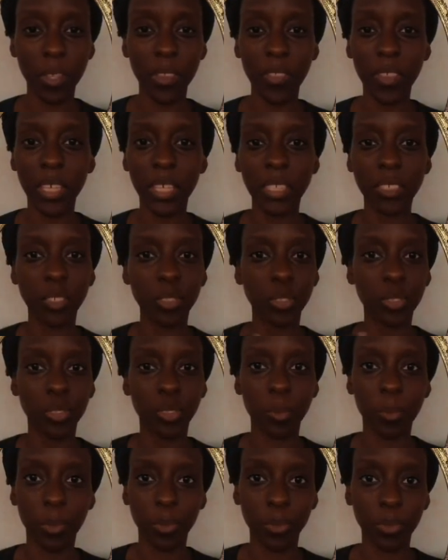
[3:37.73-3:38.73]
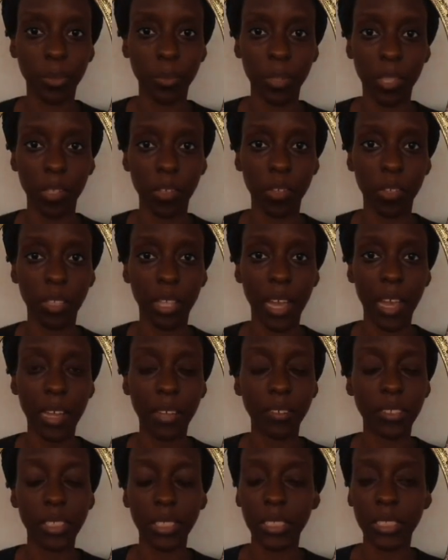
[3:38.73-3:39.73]
We think it's just supposed to be in our
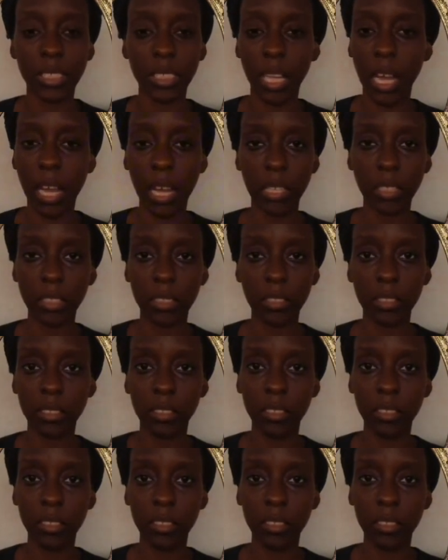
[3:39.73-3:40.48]
lives, and it's not.